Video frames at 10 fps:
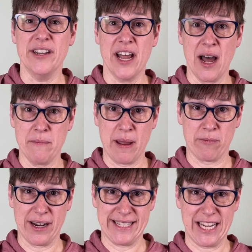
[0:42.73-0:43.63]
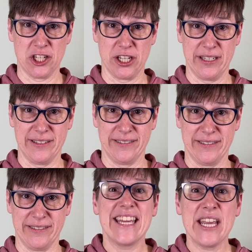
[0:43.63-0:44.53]
not memorization.
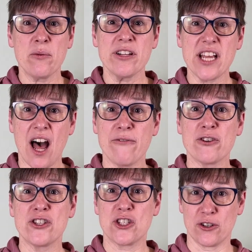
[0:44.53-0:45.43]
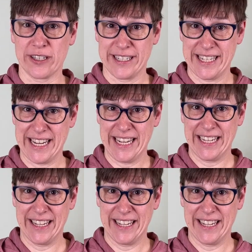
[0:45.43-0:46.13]
Keywords offer certainty.